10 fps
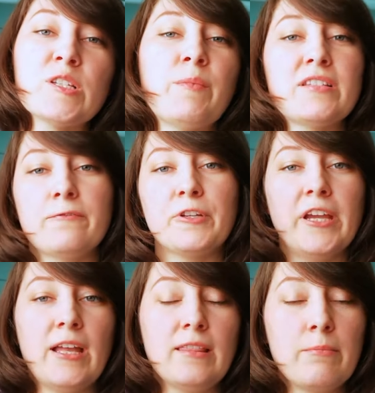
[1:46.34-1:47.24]
mustn't
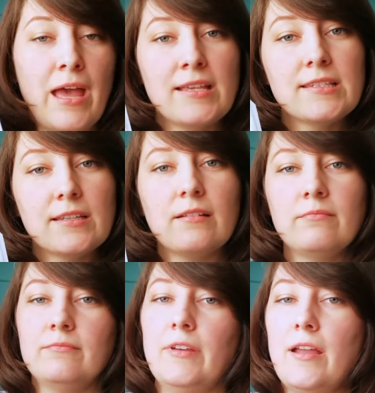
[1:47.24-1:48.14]
forget the mask
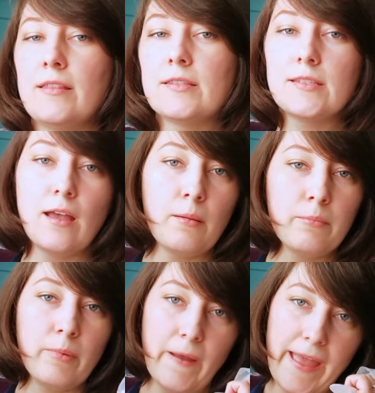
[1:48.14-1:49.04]
and some
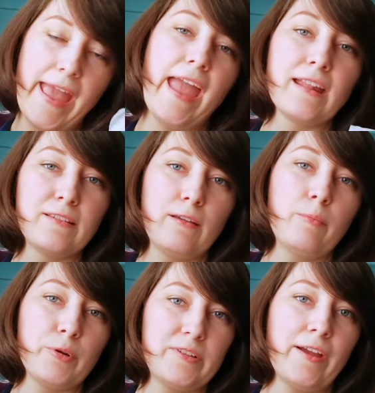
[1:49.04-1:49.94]
hand
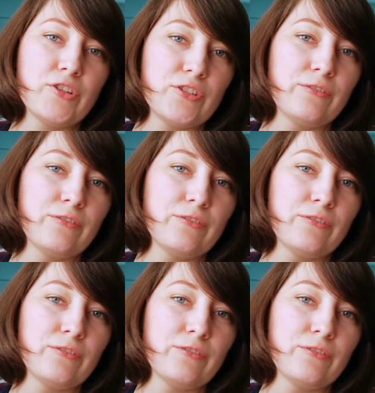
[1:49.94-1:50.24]
protection.